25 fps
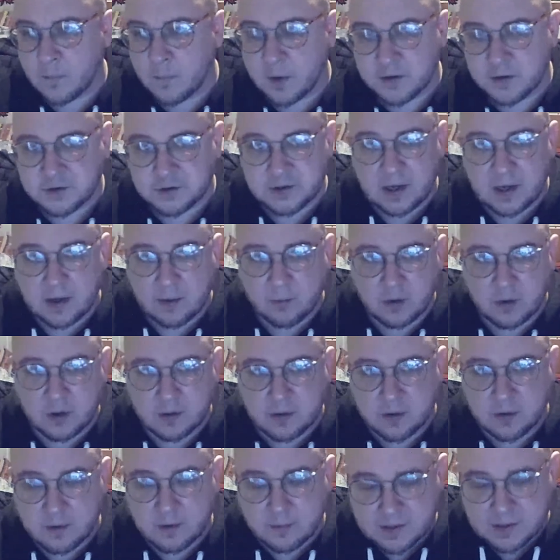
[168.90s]
So yeah, we're
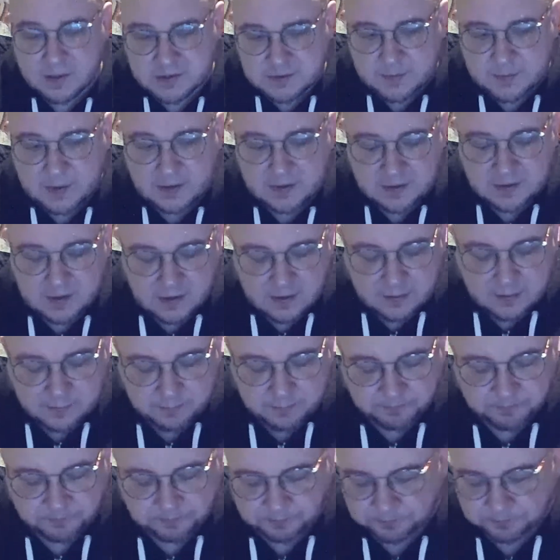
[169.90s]
going to be
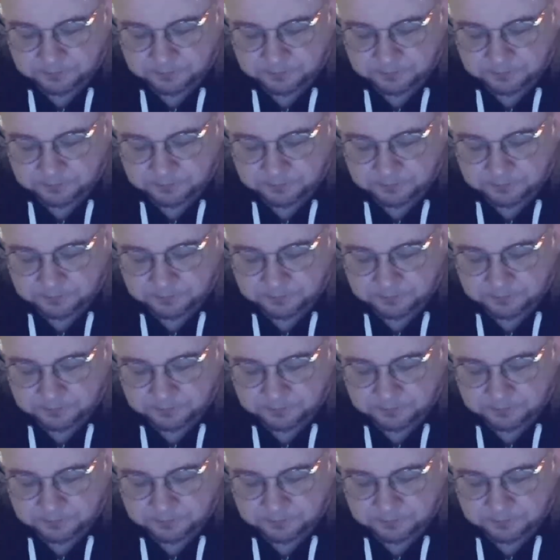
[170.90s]
expecting